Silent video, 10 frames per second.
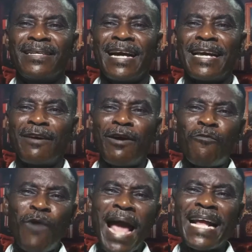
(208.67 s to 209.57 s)

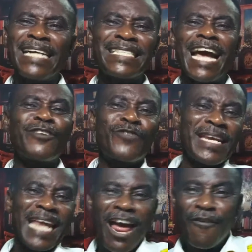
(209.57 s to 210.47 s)
Why can't I
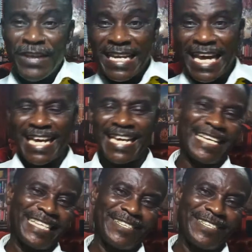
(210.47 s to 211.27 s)
trade every day?